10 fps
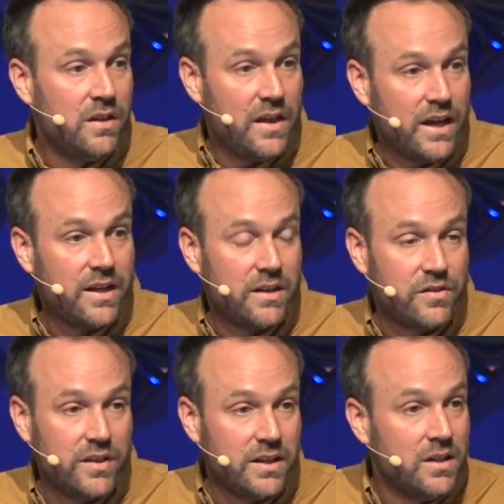That kind of
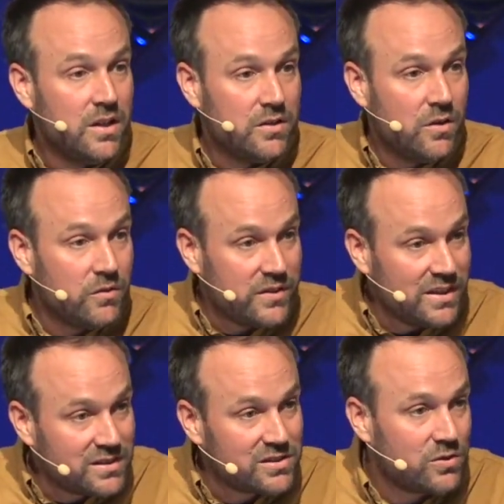thing. No,
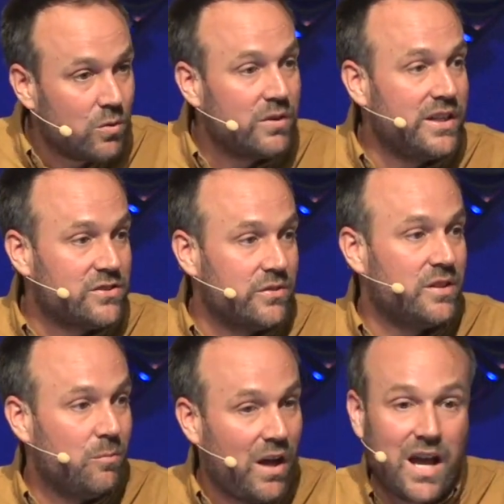these stories are in
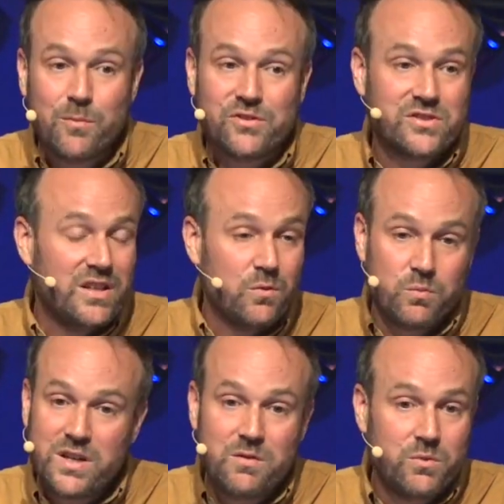the Bible so that
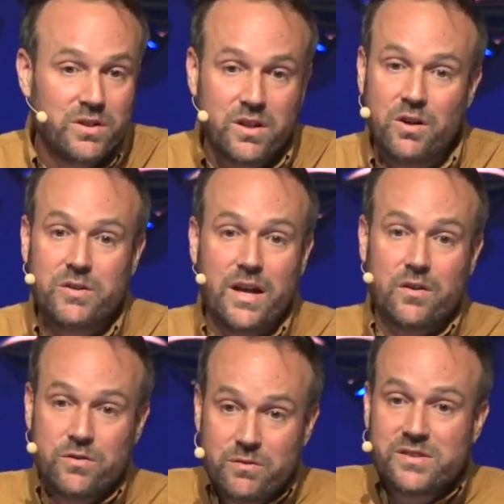we would go, yeah,
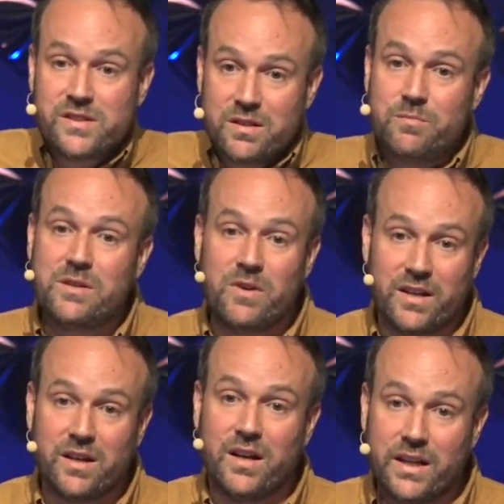who is going to be my
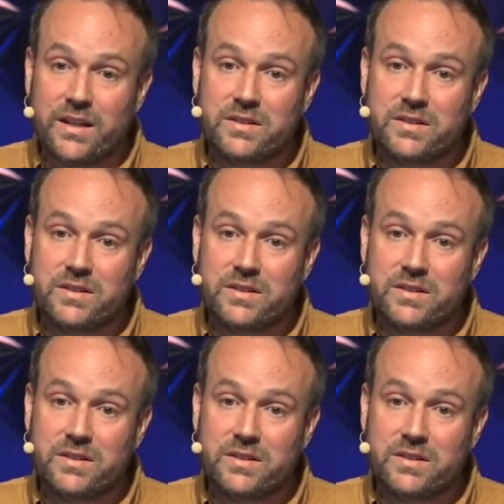God?